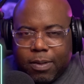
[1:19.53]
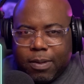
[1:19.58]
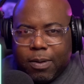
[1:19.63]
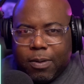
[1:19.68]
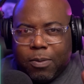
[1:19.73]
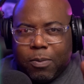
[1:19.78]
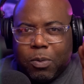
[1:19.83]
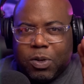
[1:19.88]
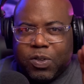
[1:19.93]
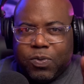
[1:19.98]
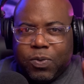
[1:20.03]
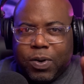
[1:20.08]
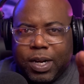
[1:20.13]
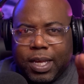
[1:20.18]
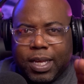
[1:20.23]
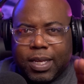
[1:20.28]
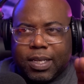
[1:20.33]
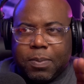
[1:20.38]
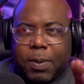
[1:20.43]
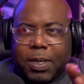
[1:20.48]
What's
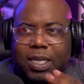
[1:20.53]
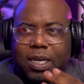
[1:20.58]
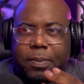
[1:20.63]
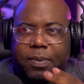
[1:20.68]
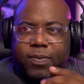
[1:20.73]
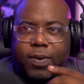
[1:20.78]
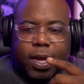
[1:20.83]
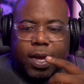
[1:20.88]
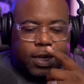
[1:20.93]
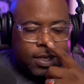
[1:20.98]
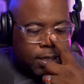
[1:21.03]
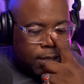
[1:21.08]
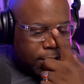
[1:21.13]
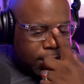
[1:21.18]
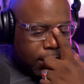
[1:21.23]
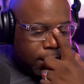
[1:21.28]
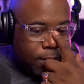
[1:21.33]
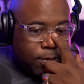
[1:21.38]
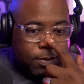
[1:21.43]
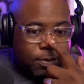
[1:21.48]
funny is about Jamie Foxx is
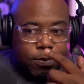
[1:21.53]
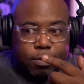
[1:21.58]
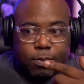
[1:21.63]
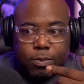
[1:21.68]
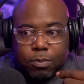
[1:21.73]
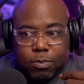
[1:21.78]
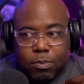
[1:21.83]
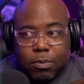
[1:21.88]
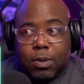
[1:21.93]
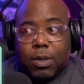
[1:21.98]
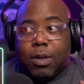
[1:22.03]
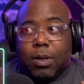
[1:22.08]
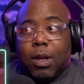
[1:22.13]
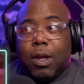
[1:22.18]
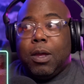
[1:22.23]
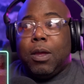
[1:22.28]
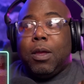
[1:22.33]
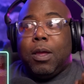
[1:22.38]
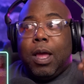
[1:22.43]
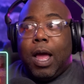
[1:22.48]
that
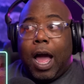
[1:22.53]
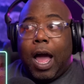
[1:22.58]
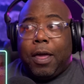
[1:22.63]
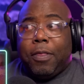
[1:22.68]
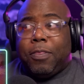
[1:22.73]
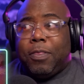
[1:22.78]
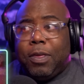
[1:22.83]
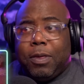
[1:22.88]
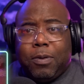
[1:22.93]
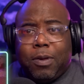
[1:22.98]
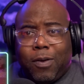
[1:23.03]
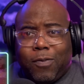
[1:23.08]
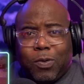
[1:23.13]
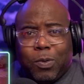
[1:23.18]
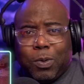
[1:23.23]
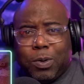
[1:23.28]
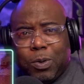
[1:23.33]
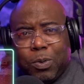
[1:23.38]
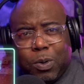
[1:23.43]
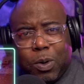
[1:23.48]
I think
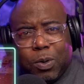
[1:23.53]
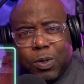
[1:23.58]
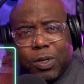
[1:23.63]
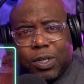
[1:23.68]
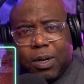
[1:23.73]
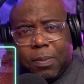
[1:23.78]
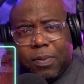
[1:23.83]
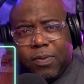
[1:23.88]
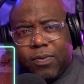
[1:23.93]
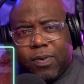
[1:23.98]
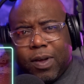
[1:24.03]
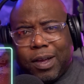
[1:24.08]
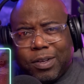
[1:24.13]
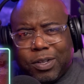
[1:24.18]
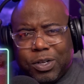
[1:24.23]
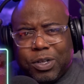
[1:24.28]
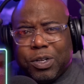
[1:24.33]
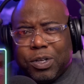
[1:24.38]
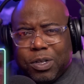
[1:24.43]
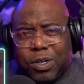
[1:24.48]
everyone who knows Jamie Foxx
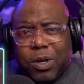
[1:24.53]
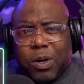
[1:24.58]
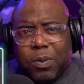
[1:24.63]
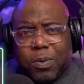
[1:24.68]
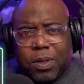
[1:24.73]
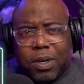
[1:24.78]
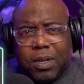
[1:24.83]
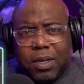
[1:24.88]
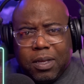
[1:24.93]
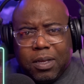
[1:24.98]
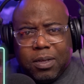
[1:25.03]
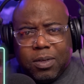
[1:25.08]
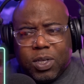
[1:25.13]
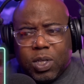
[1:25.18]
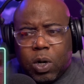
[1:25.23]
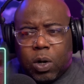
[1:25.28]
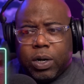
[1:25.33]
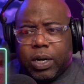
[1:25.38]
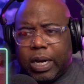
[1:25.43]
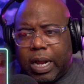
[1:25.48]
should know that he
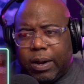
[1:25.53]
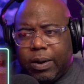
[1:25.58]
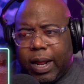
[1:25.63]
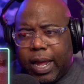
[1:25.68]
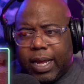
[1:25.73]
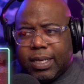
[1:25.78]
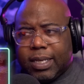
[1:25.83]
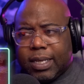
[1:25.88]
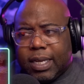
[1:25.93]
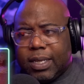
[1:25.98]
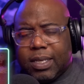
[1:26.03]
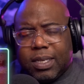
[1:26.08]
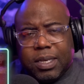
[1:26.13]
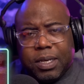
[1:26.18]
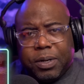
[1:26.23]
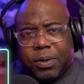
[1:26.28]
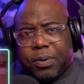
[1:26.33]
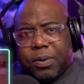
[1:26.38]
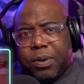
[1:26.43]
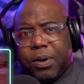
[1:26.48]
started out as a
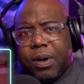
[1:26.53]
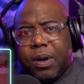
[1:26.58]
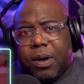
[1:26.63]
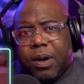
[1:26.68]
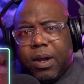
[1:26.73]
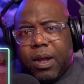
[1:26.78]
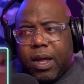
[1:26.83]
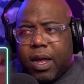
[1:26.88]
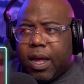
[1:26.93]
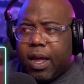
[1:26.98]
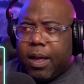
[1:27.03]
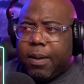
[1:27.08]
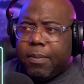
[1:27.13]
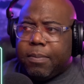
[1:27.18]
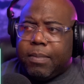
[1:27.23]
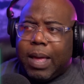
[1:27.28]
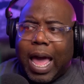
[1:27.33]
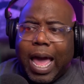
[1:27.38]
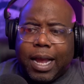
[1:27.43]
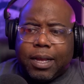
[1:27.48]
singer.
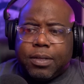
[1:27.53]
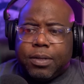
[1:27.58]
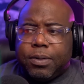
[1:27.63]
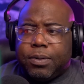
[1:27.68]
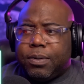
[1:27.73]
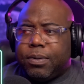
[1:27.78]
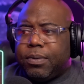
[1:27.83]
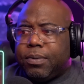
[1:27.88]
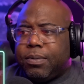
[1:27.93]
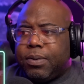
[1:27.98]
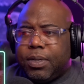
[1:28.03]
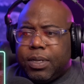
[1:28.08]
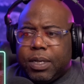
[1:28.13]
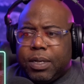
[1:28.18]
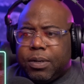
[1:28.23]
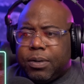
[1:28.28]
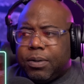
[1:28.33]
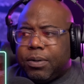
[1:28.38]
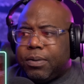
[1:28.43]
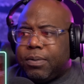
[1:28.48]
Actor,
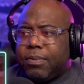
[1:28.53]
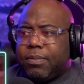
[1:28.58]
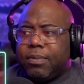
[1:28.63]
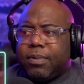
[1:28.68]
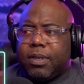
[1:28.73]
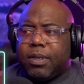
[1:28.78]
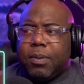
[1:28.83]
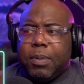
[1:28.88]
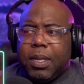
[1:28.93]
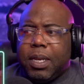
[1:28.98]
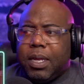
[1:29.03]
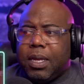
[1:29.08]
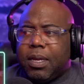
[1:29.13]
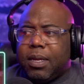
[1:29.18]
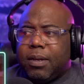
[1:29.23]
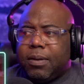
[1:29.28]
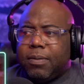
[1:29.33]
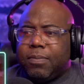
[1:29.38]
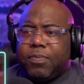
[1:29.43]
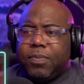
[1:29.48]
singer,
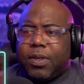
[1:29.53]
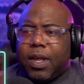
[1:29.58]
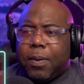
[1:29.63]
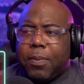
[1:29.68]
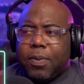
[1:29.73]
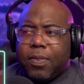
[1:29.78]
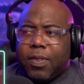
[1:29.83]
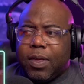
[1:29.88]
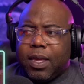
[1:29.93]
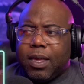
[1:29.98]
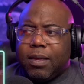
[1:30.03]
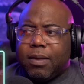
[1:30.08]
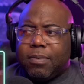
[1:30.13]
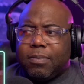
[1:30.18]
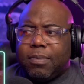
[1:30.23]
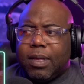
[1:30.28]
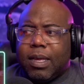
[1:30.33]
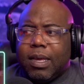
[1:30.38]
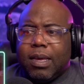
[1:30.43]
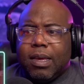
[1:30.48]
comedian type of
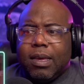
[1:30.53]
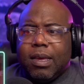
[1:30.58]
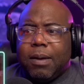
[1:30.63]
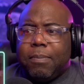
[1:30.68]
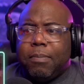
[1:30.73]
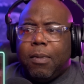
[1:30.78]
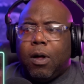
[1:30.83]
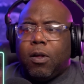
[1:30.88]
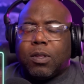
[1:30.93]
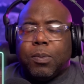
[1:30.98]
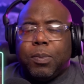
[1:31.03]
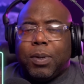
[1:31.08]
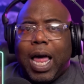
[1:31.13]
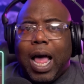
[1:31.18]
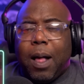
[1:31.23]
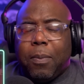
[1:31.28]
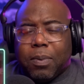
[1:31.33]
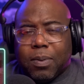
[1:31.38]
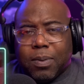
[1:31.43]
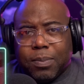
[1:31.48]
thing. Multiple
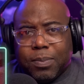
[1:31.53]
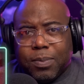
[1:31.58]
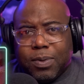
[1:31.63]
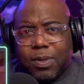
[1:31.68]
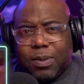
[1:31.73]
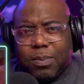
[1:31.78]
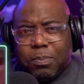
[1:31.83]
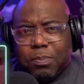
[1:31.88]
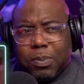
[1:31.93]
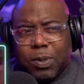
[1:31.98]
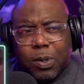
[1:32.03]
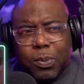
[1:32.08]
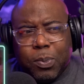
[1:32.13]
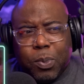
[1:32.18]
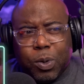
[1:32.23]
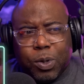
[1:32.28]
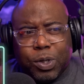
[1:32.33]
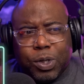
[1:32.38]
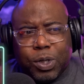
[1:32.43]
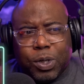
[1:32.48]
albums,
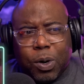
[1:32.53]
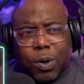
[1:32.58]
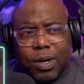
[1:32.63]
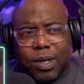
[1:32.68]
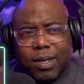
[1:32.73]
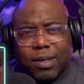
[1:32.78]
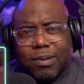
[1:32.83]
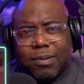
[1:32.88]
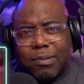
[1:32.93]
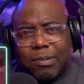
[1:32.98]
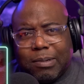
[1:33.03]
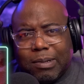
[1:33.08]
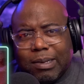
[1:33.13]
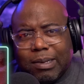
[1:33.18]
Billboard charting.